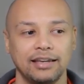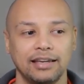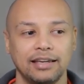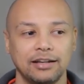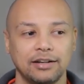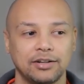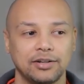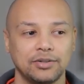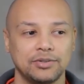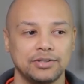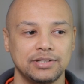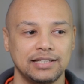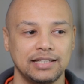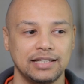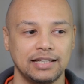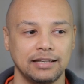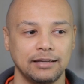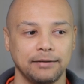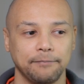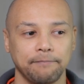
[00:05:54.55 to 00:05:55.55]

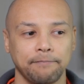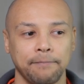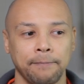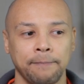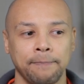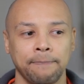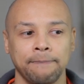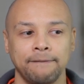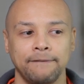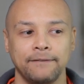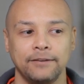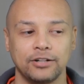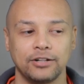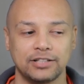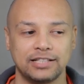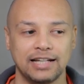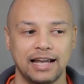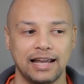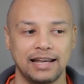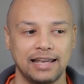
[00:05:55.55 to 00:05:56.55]
including your
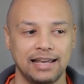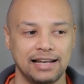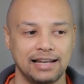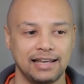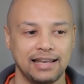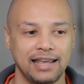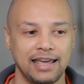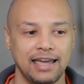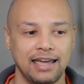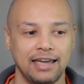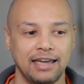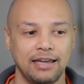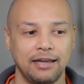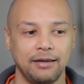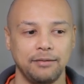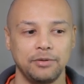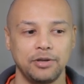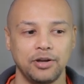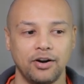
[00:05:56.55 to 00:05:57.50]
channel name,